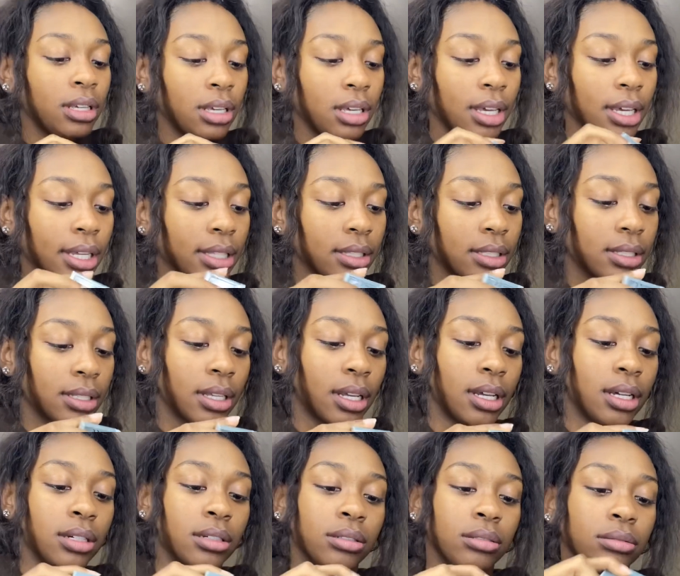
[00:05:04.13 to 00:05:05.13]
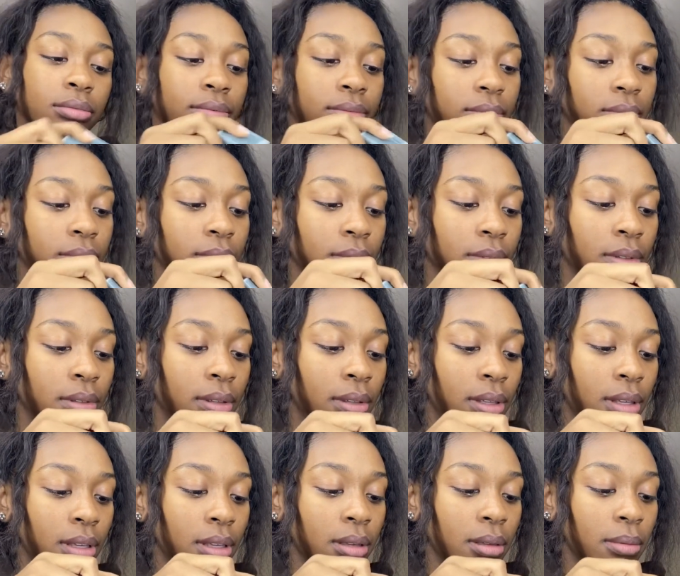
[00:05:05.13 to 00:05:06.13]
And so,
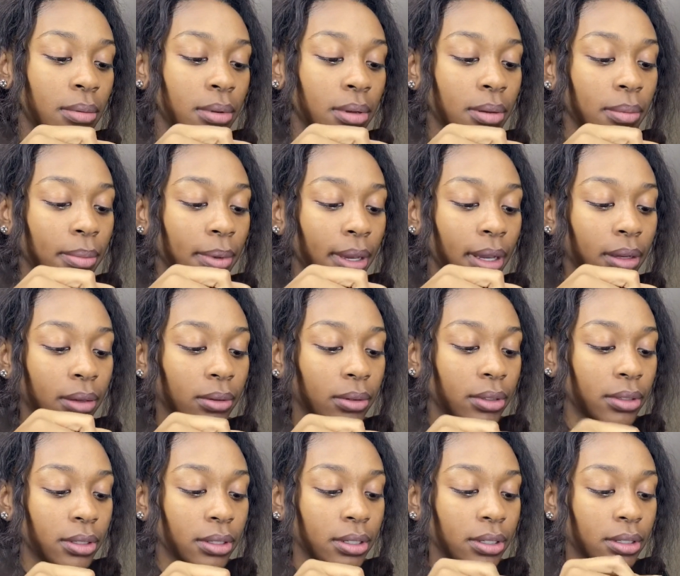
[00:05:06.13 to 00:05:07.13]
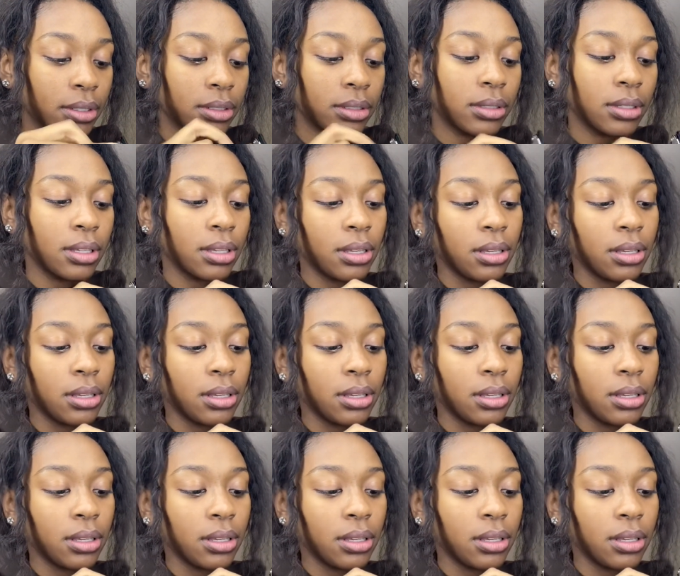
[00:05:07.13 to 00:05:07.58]
put it backwards.